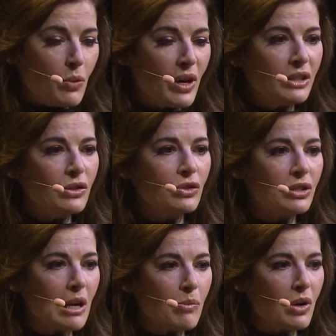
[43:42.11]
when
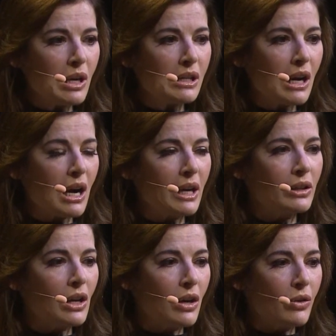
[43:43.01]
someone I
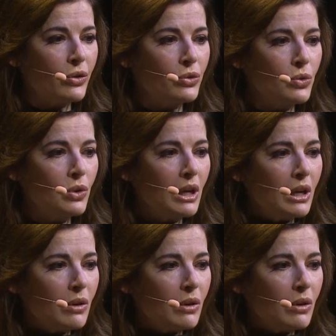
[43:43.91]
know